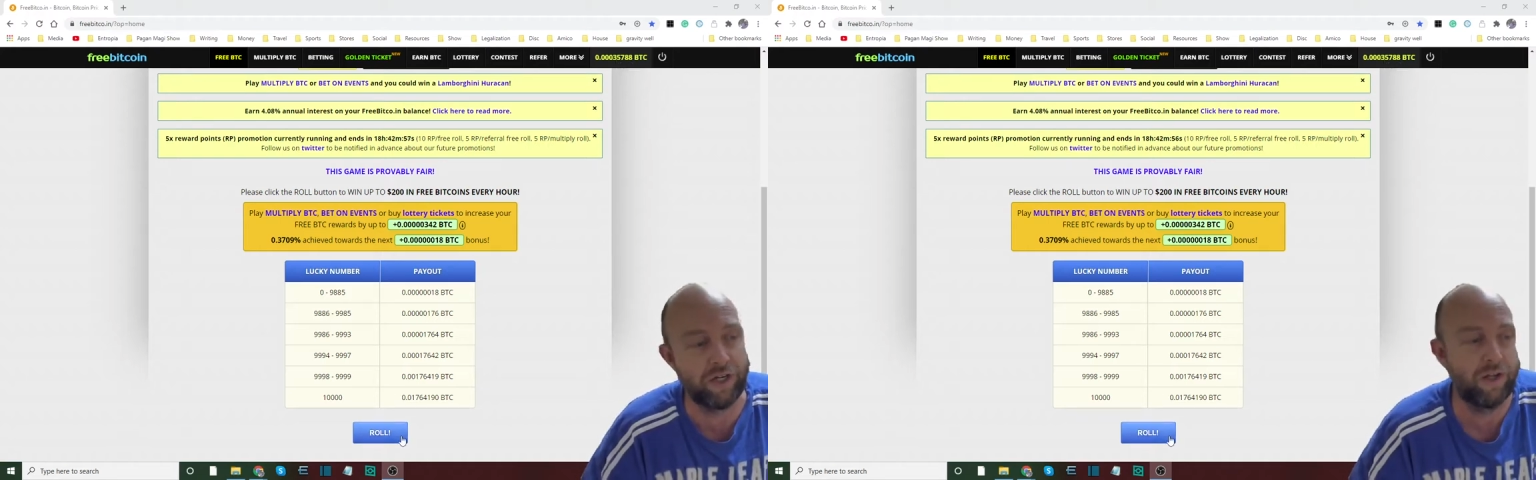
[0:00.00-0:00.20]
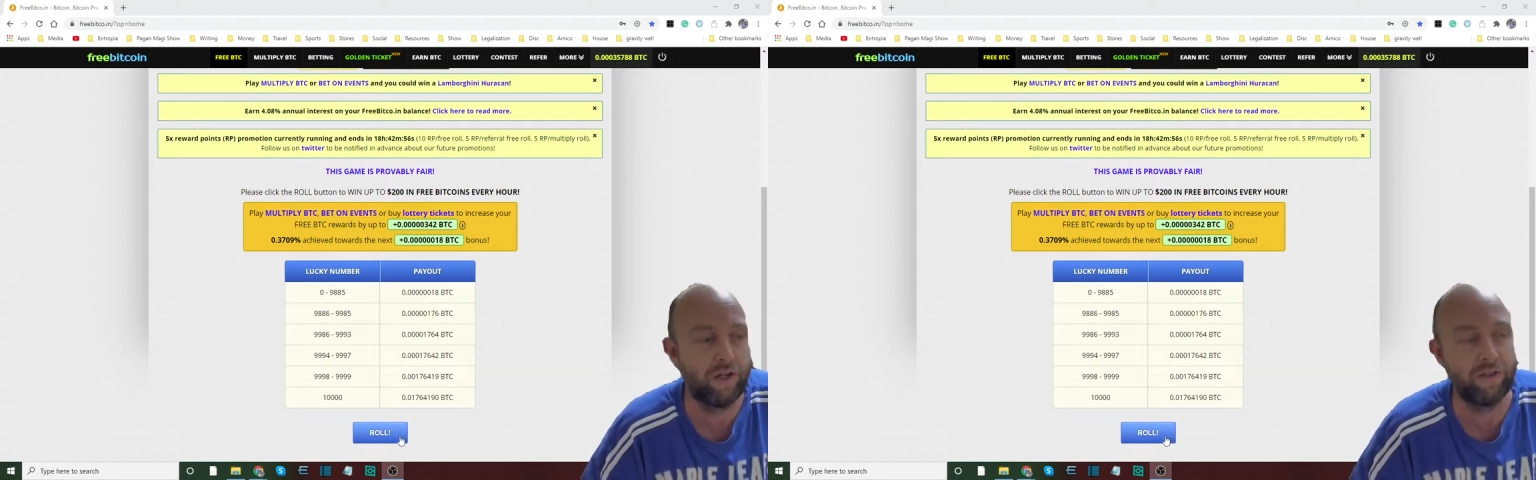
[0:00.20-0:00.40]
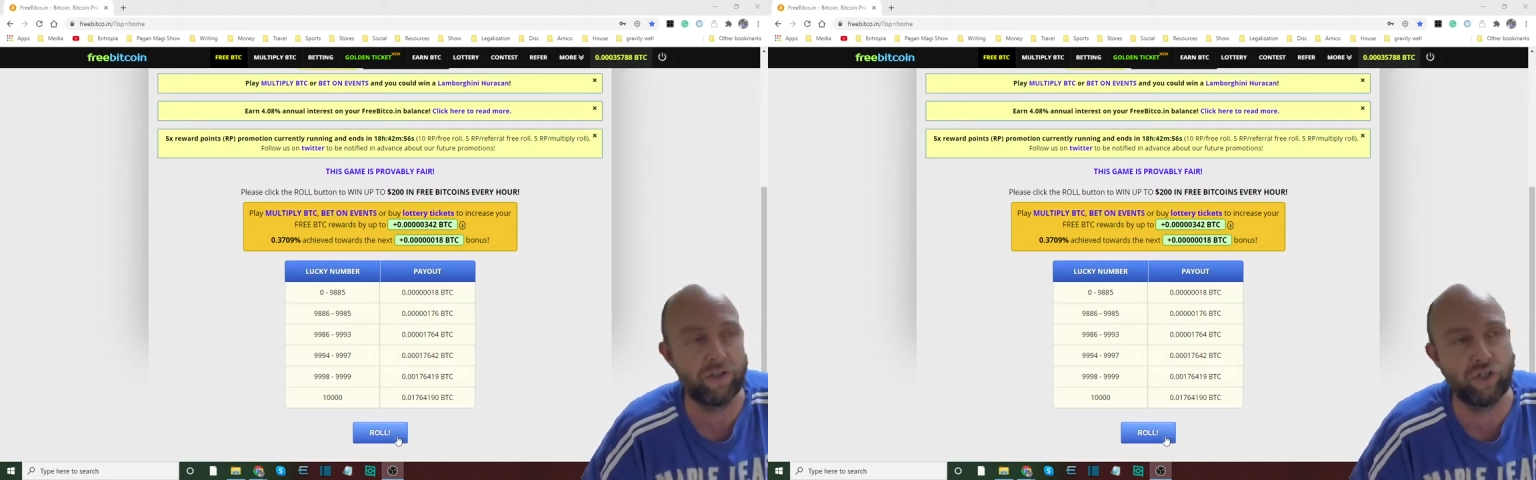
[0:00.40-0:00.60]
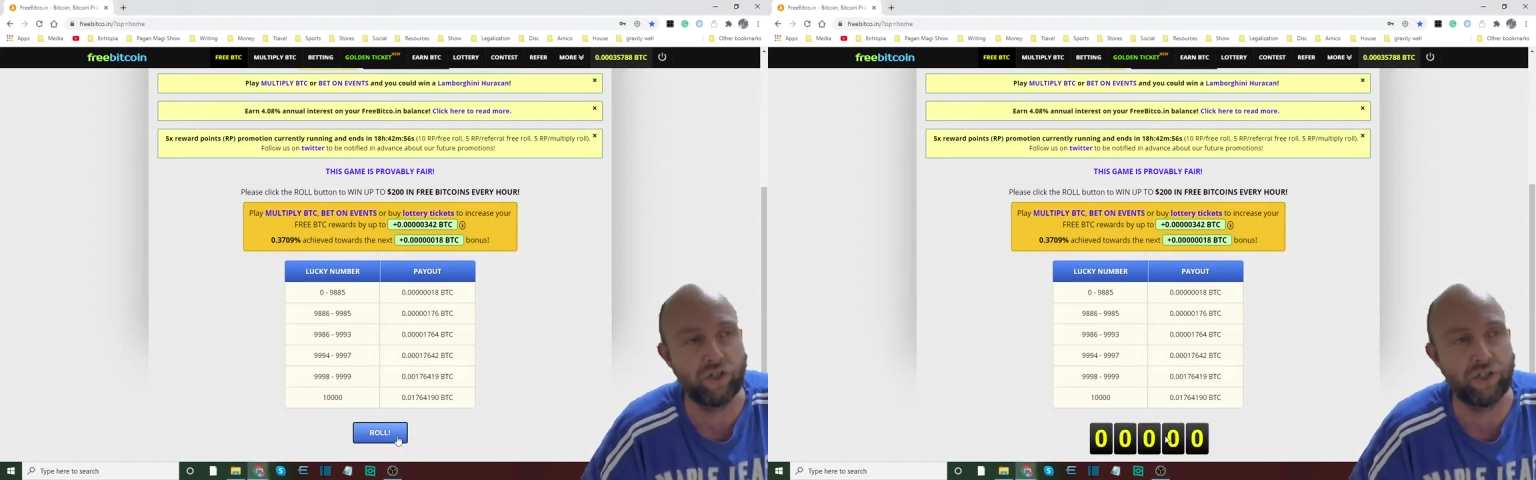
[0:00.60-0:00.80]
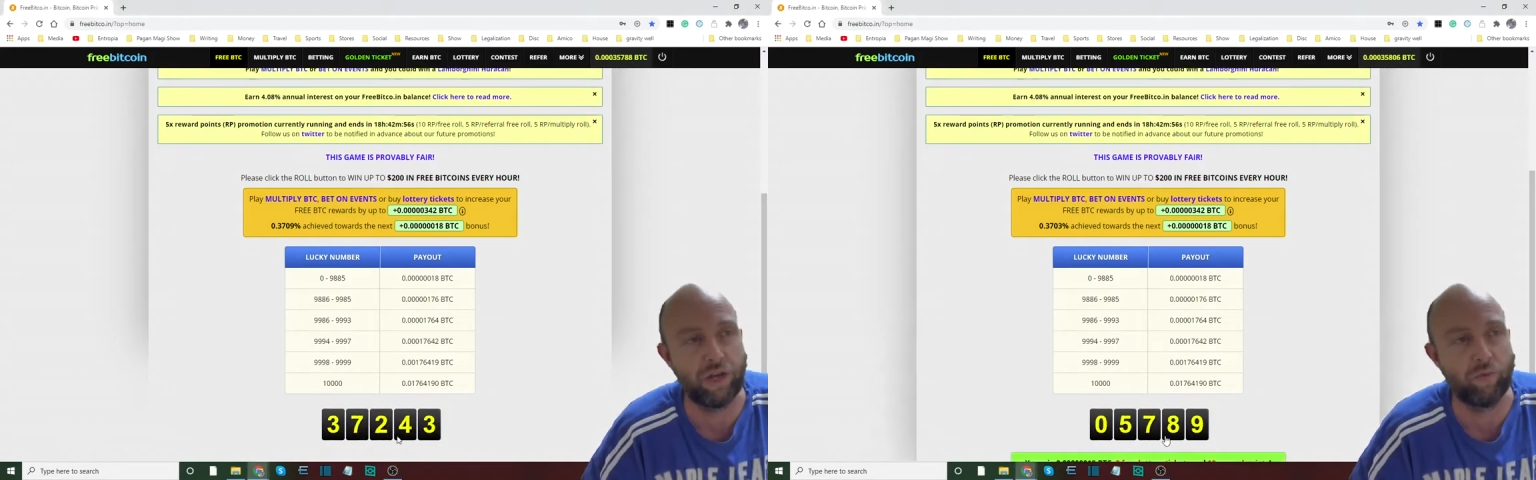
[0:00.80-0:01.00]
So just
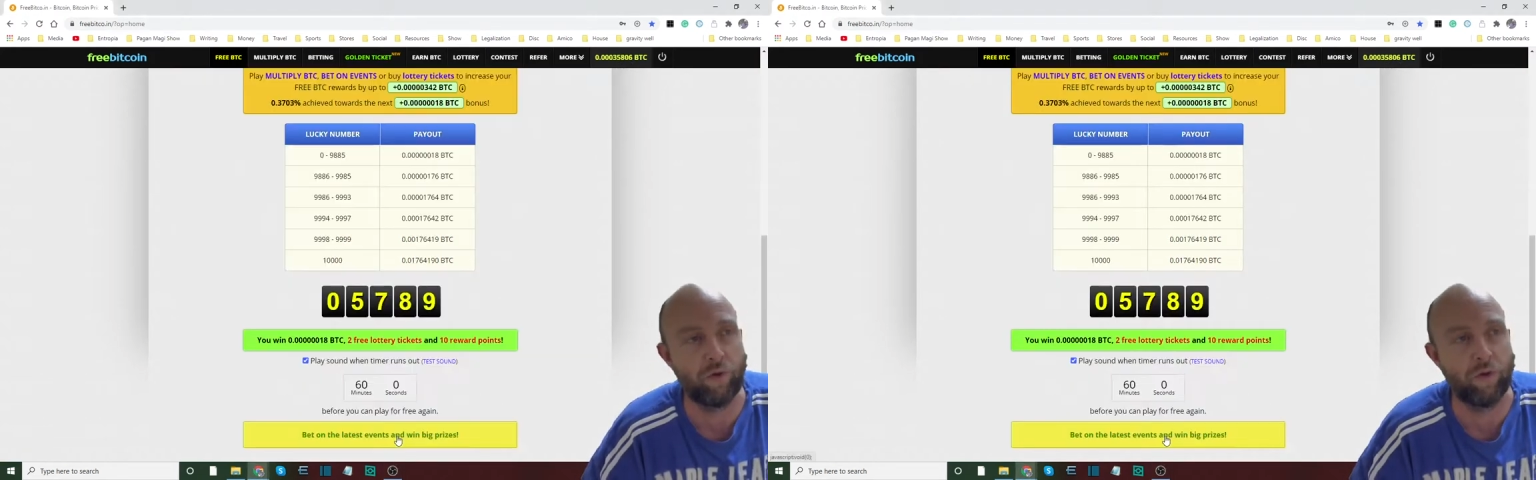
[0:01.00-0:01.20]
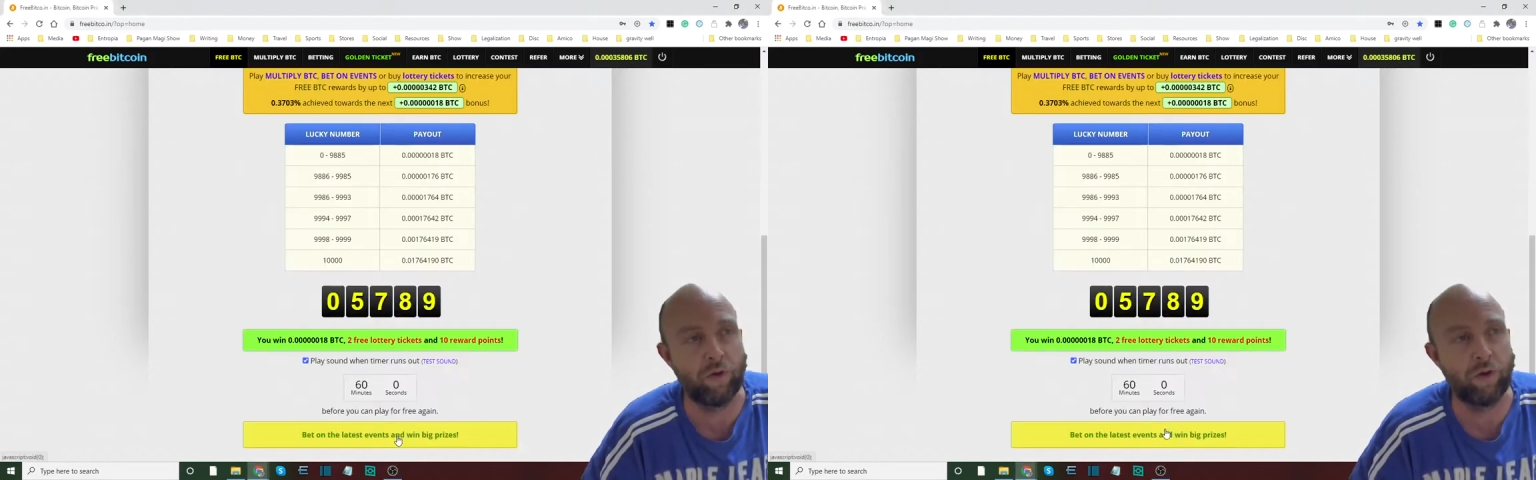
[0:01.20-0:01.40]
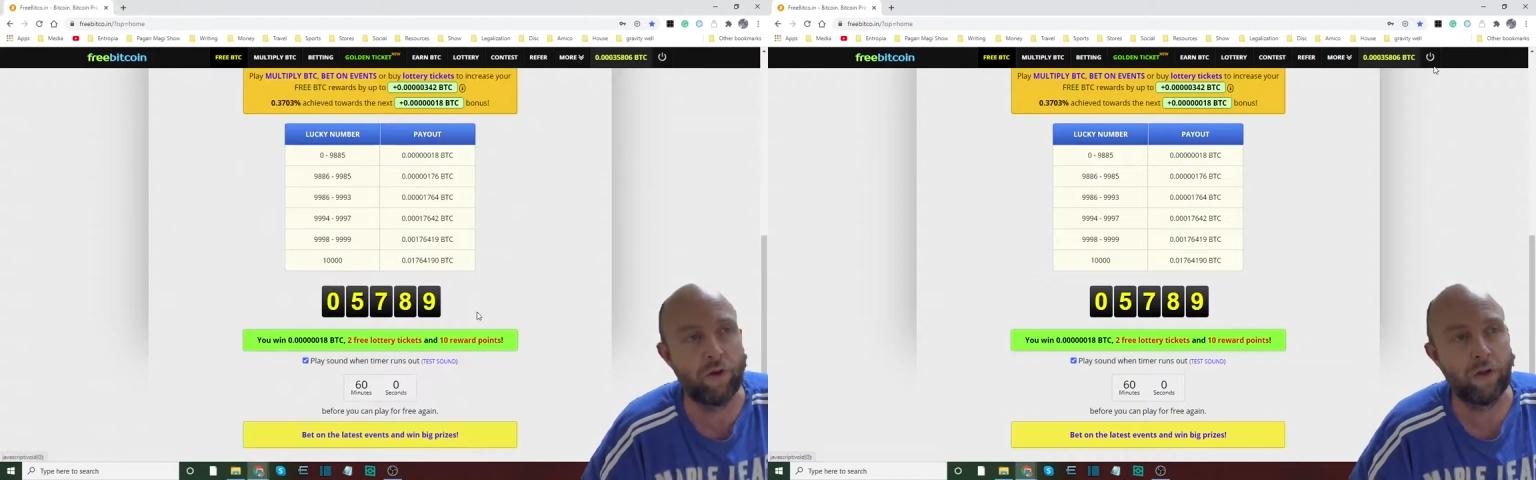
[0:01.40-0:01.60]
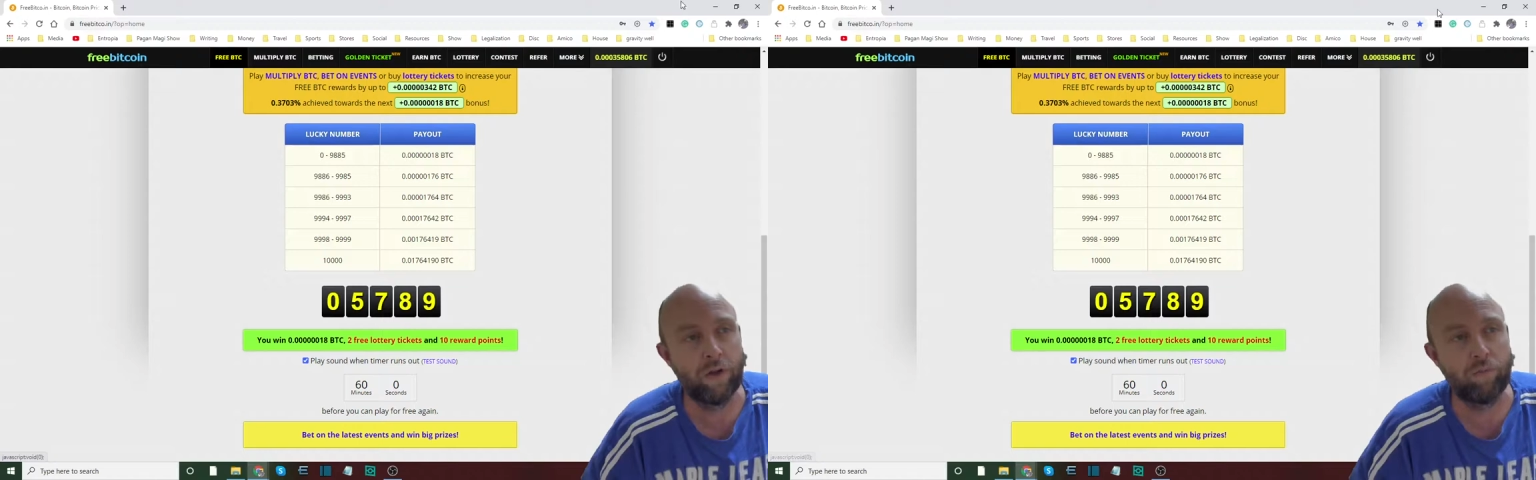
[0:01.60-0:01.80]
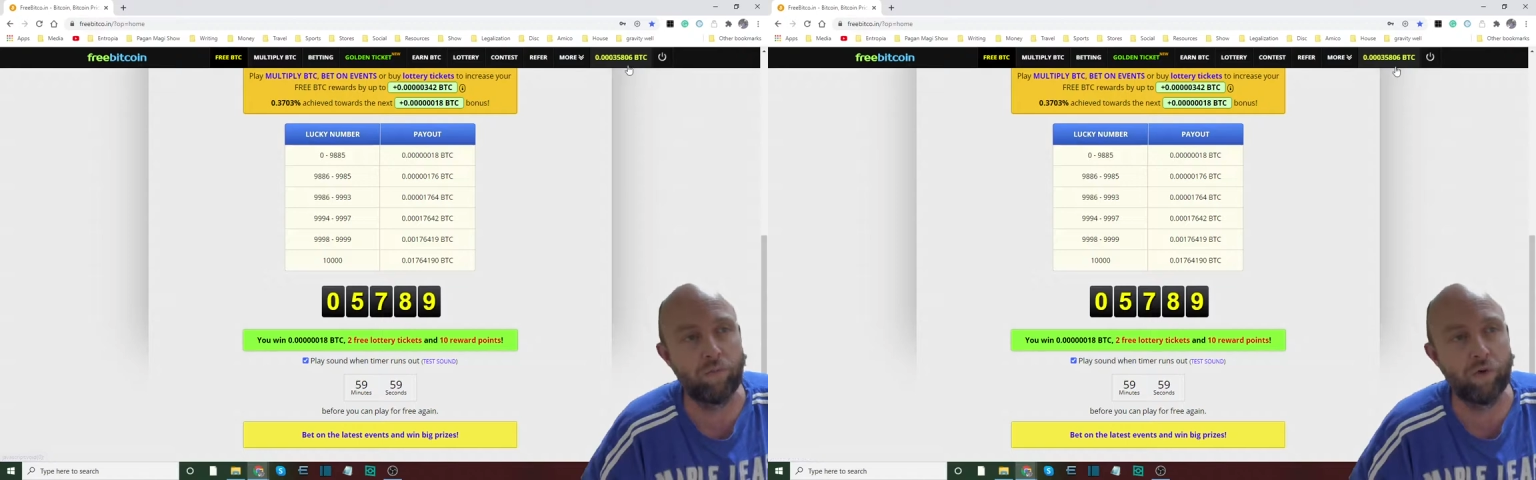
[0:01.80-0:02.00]
hit roll.
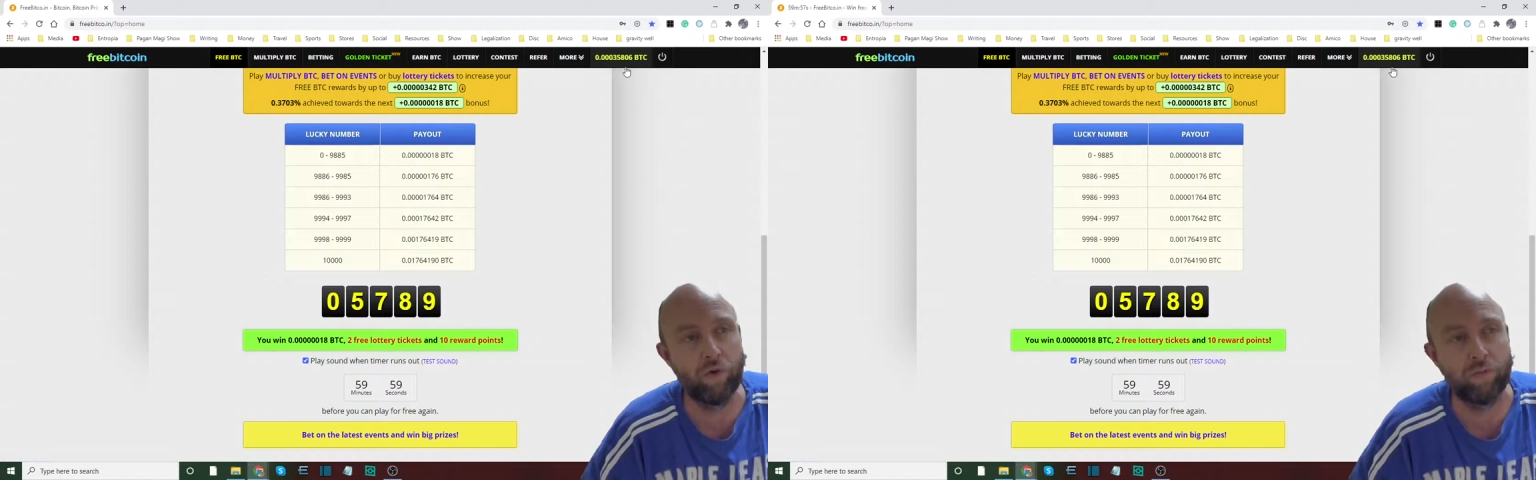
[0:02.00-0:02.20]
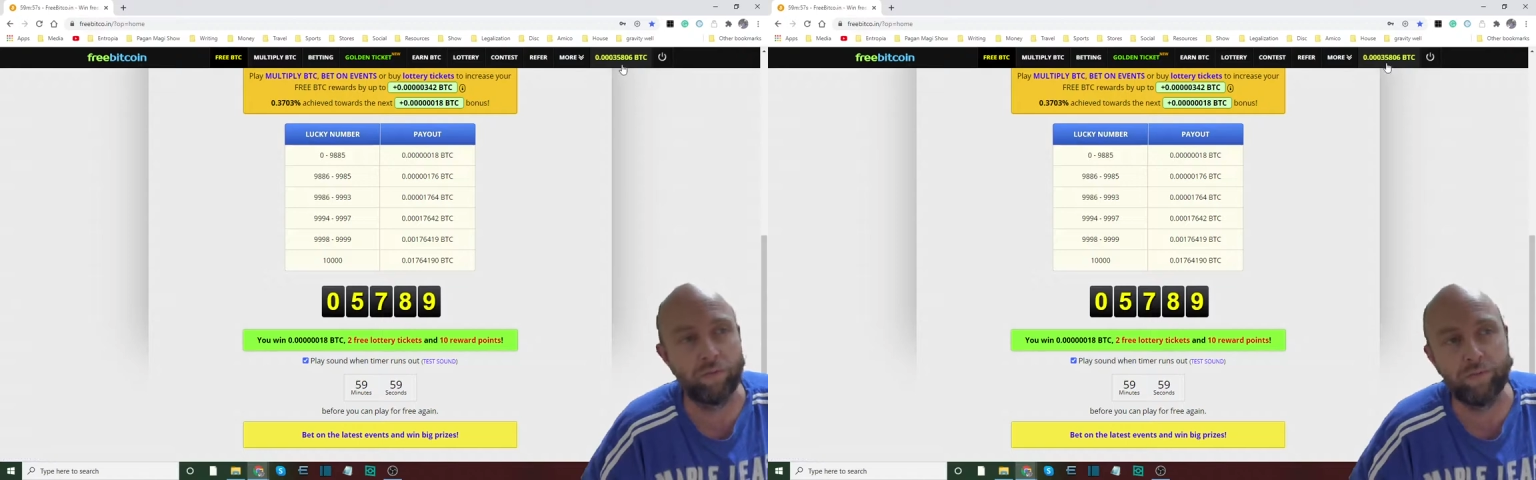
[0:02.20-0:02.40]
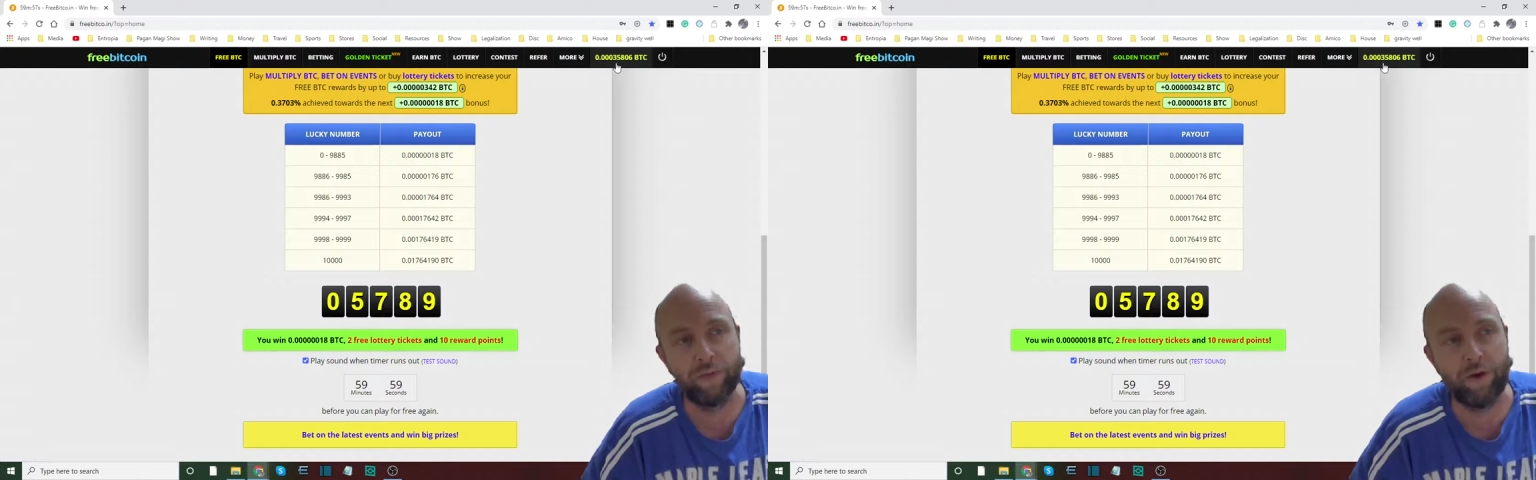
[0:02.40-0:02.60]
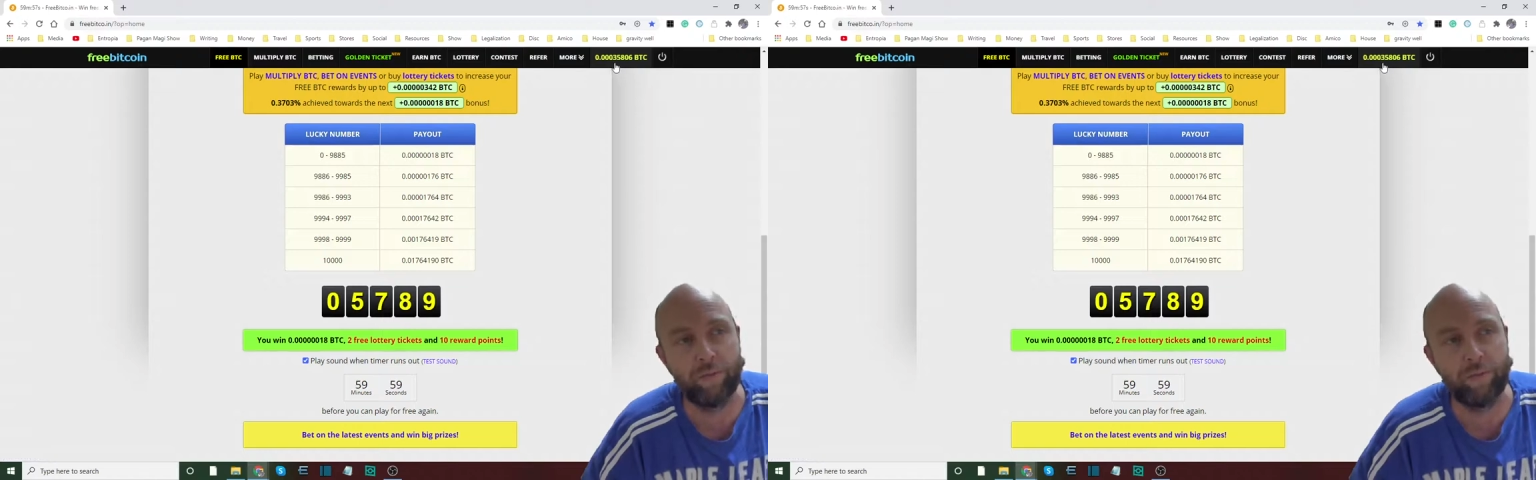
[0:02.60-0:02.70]
Boom. Now I'm at